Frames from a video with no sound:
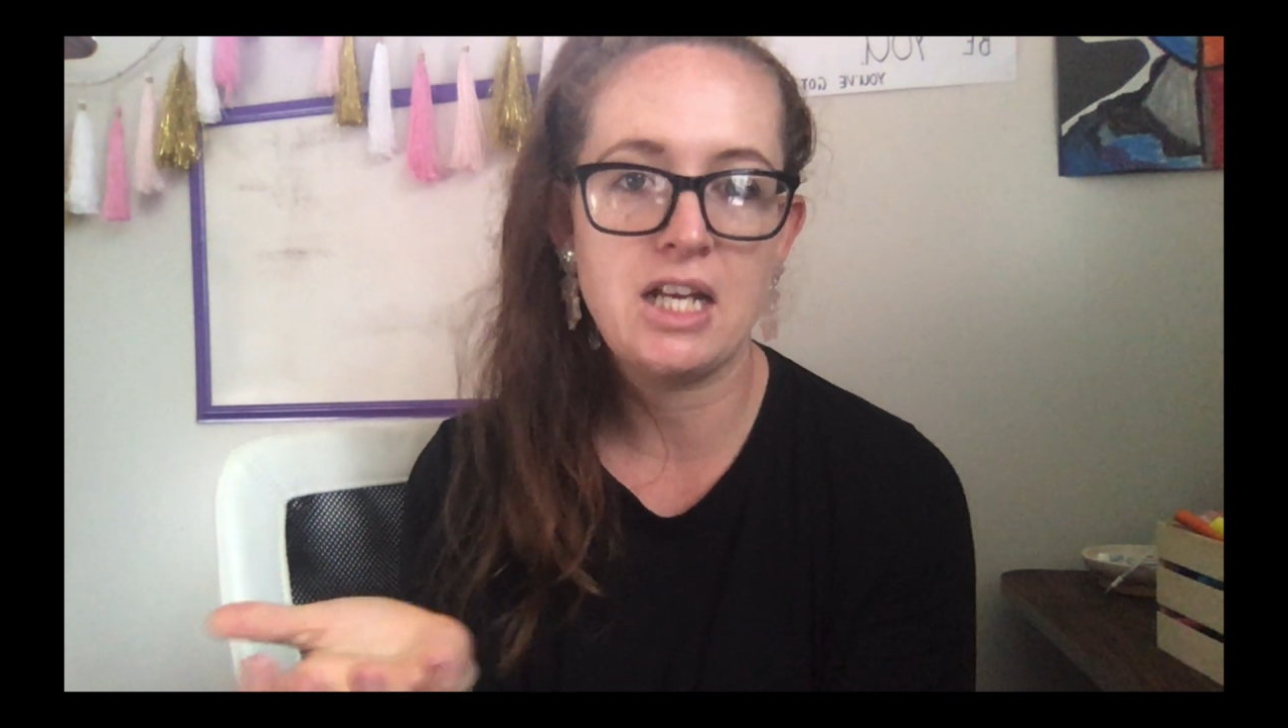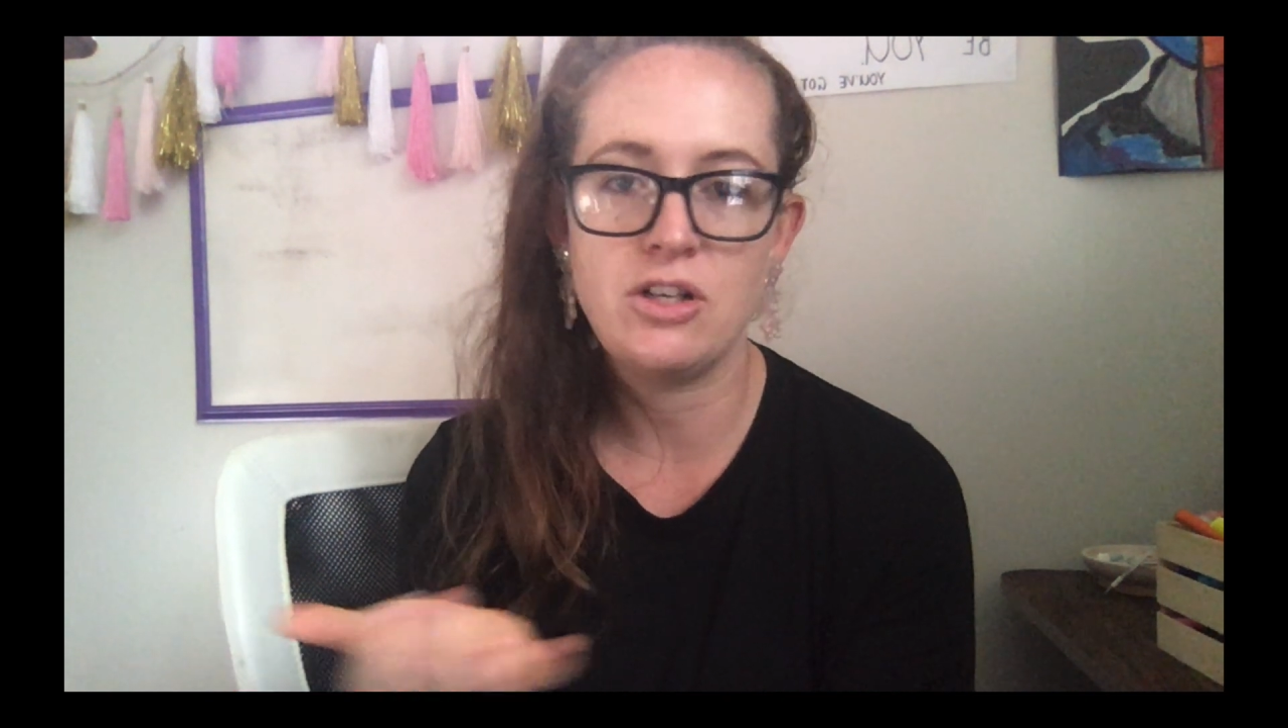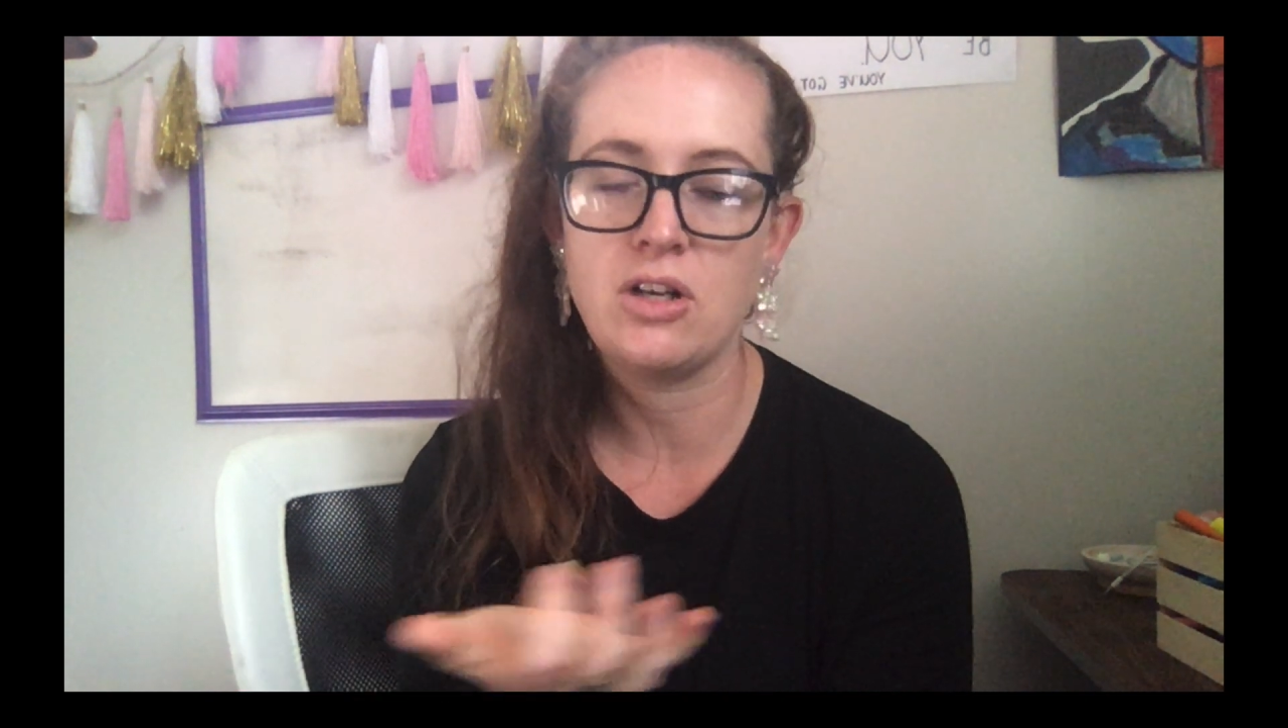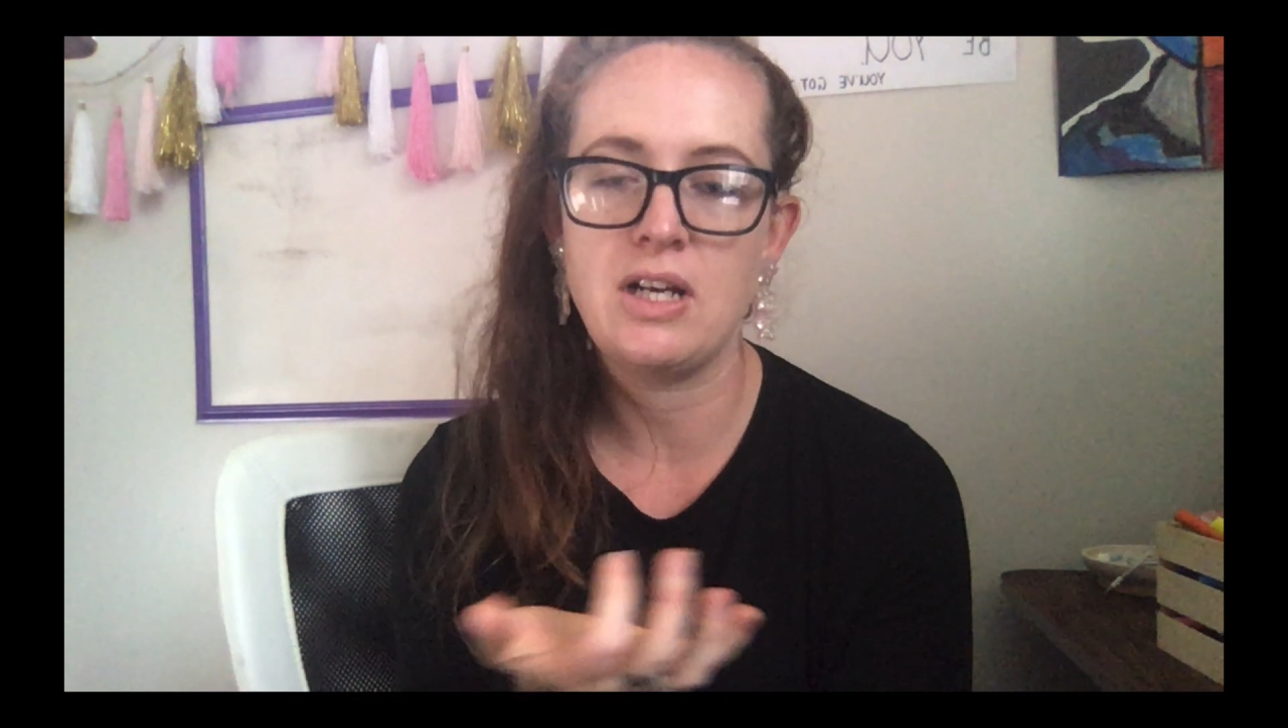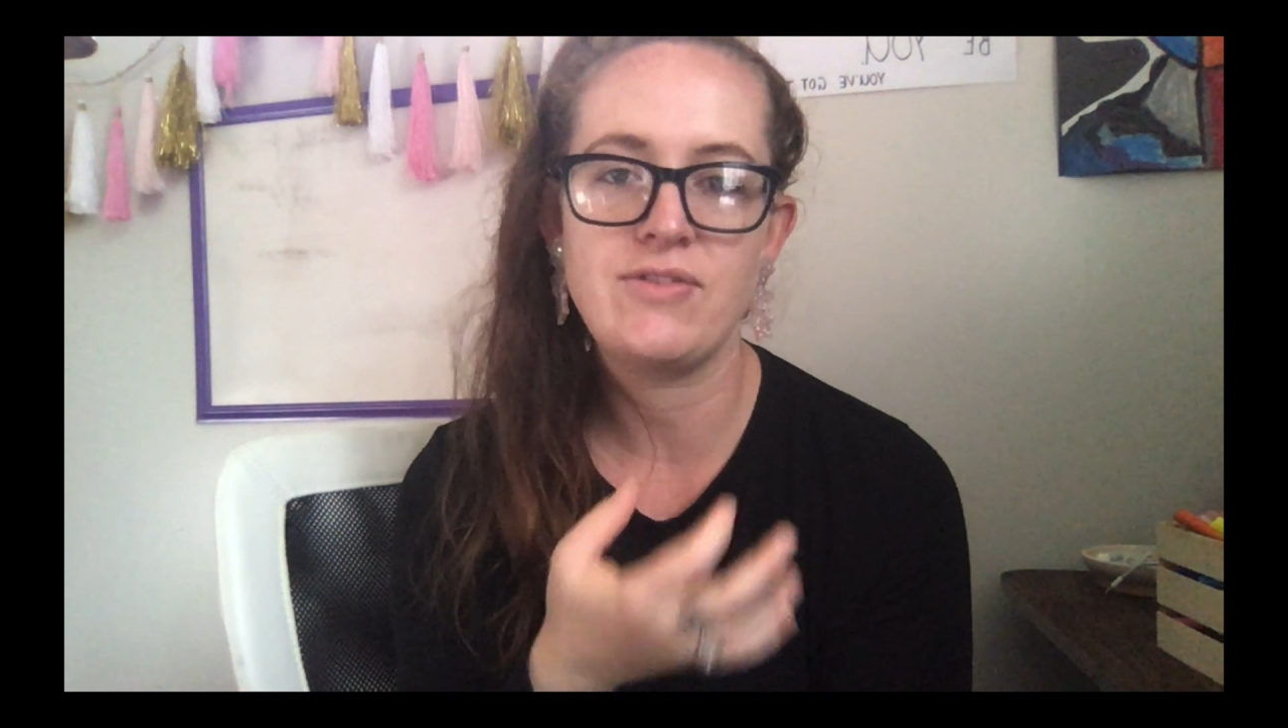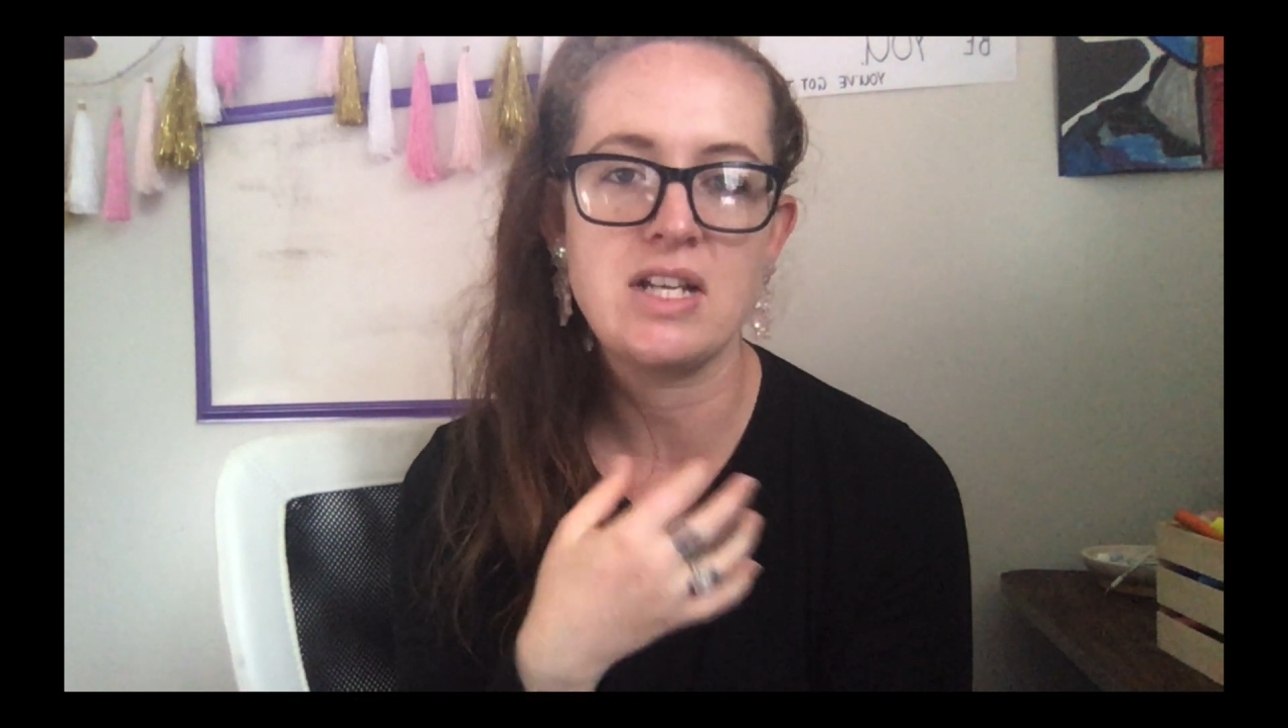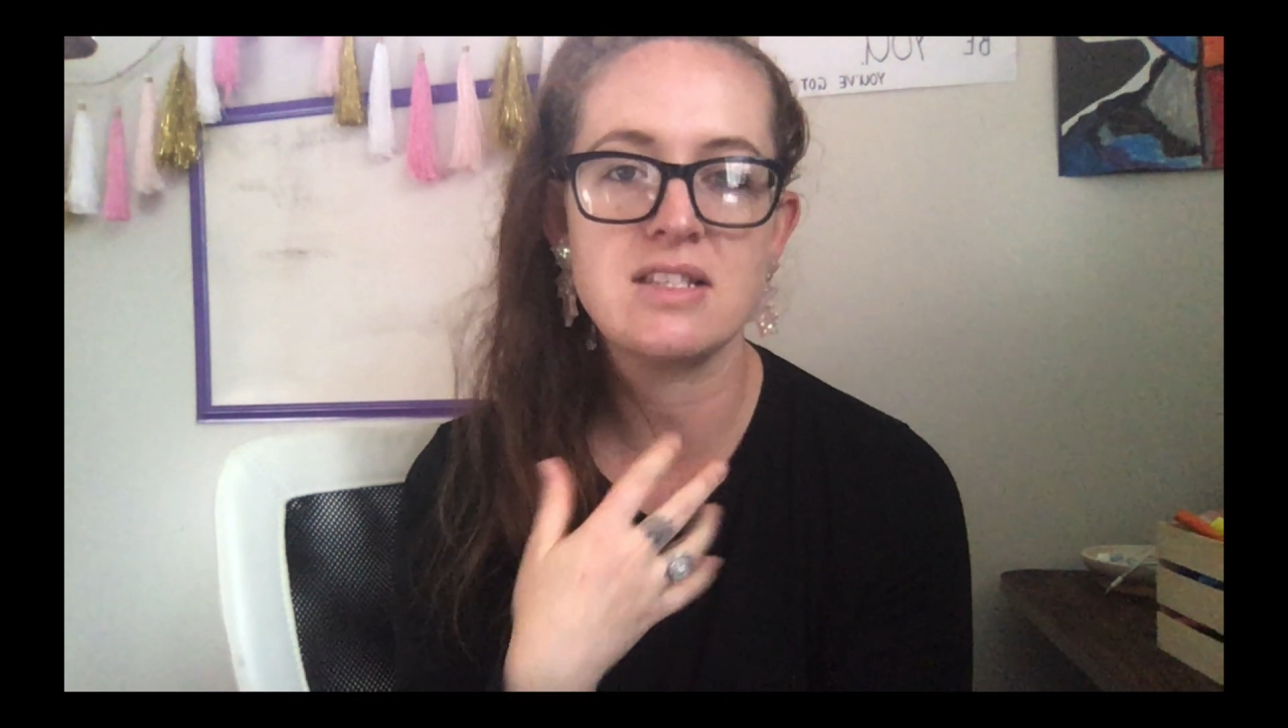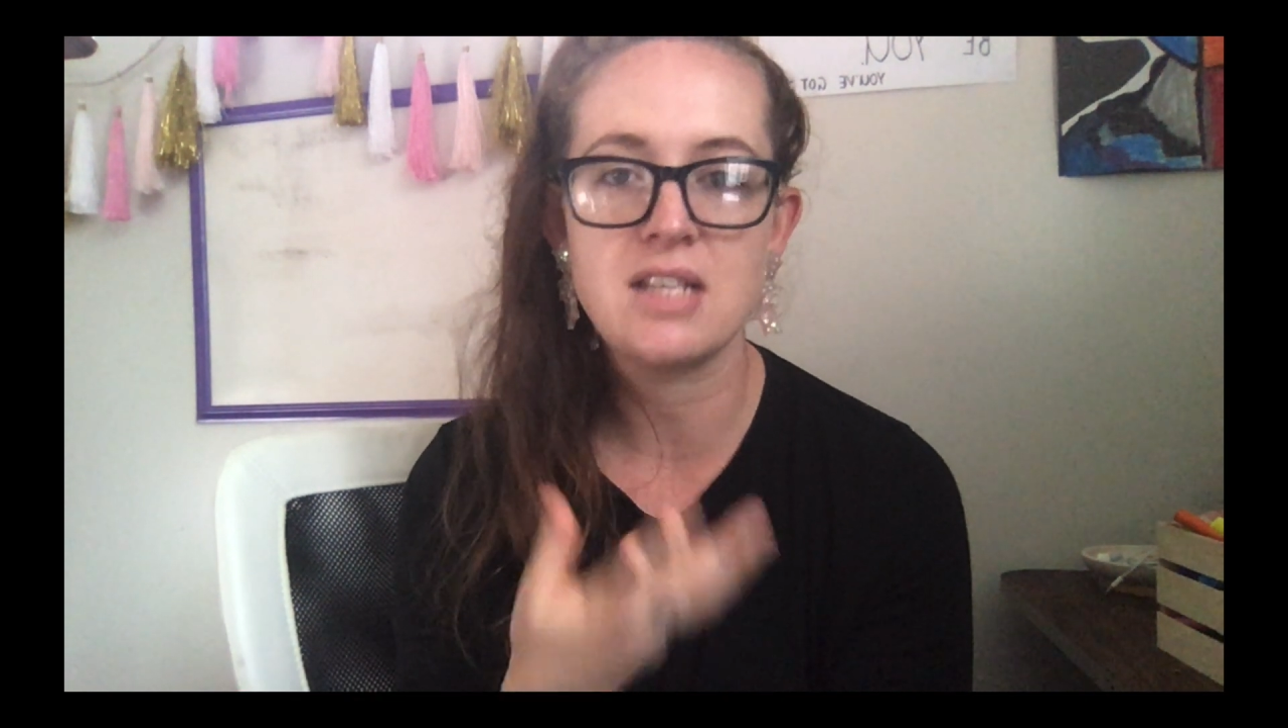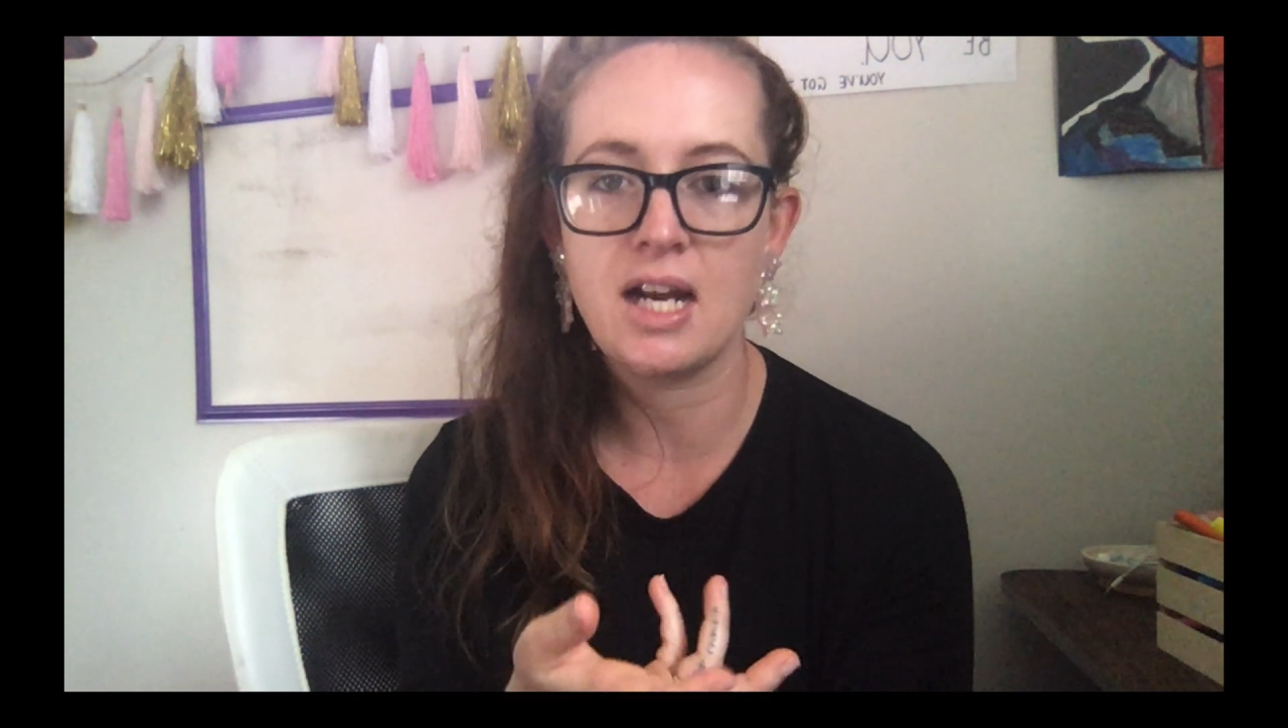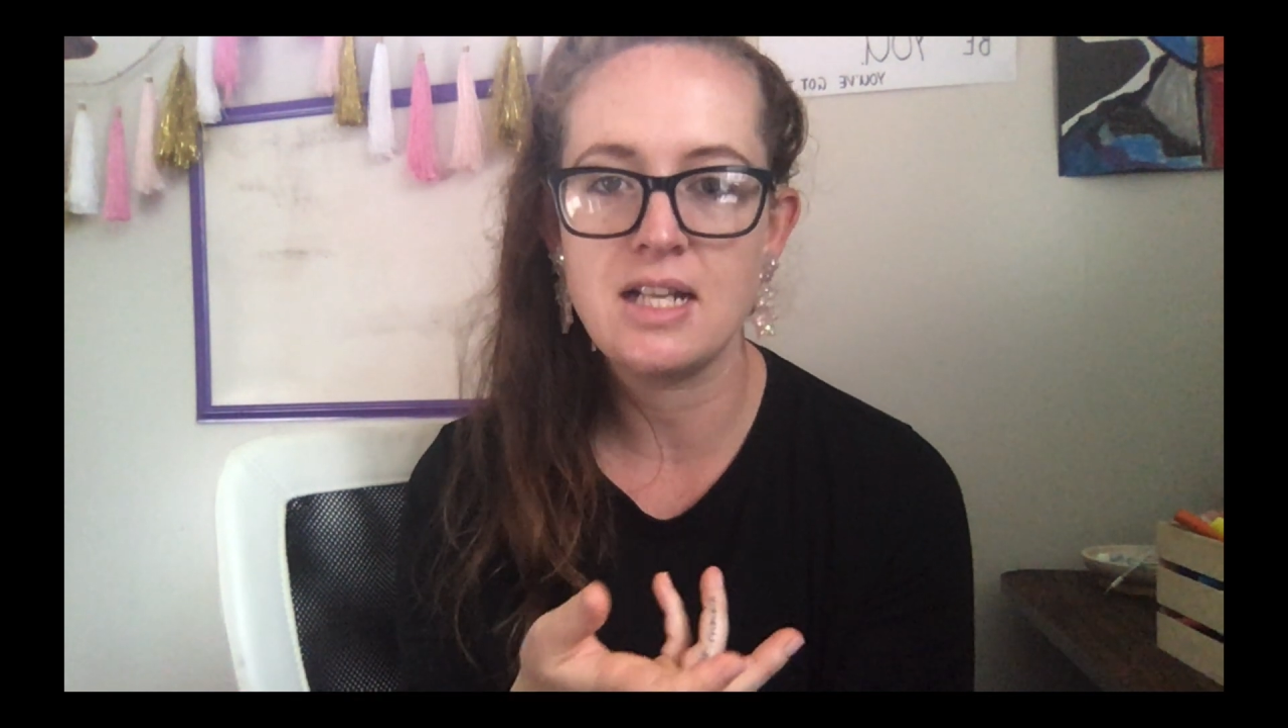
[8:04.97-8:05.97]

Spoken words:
You don't have to assign